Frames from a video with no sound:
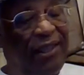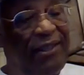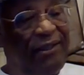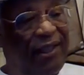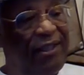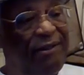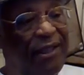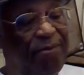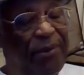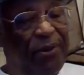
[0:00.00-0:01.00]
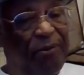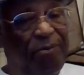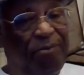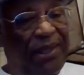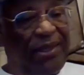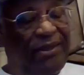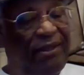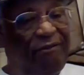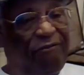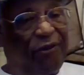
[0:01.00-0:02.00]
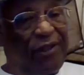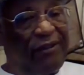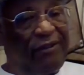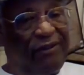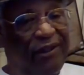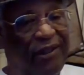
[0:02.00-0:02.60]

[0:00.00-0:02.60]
middle 1940s